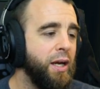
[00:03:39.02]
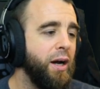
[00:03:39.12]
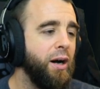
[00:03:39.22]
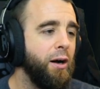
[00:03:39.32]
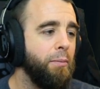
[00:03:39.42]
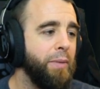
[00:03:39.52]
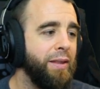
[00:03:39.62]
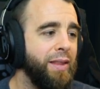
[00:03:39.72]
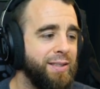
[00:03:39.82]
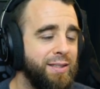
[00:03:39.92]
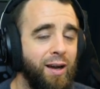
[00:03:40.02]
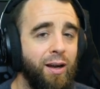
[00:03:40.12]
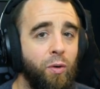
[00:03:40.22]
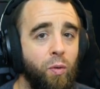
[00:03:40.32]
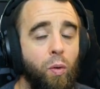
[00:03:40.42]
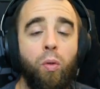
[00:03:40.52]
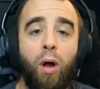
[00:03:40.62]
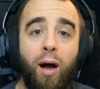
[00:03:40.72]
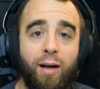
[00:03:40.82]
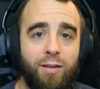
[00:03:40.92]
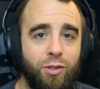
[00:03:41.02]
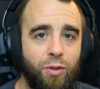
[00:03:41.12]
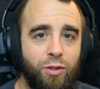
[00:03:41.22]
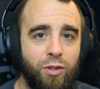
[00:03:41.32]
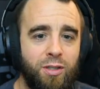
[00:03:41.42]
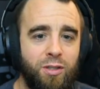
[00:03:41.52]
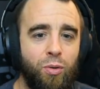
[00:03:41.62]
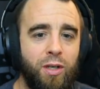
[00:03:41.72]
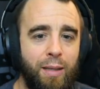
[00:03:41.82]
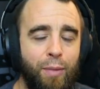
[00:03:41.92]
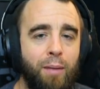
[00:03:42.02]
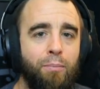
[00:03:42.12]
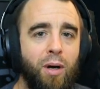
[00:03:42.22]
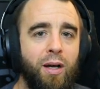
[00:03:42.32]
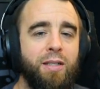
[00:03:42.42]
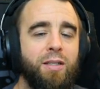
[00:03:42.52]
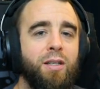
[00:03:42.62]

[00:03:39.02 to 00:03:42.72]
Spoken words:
and that's not a whole lot. So just sort of keep that in mind.